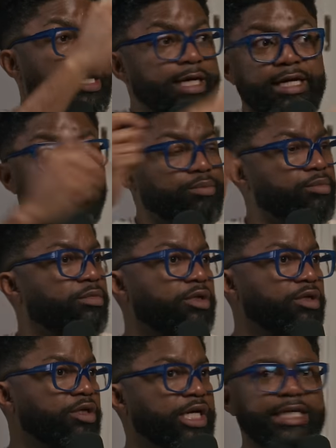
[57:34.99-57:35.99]
him.
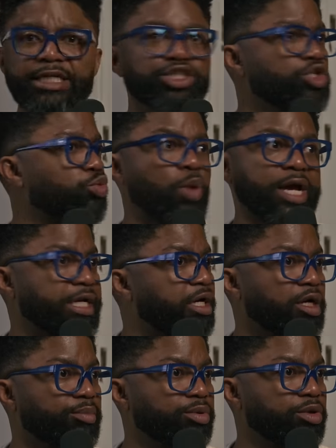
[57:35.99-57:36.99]
He didn't just wake
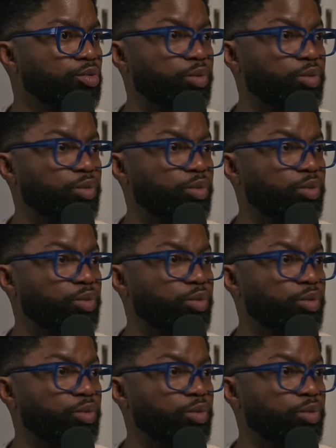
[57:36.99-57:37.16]
up.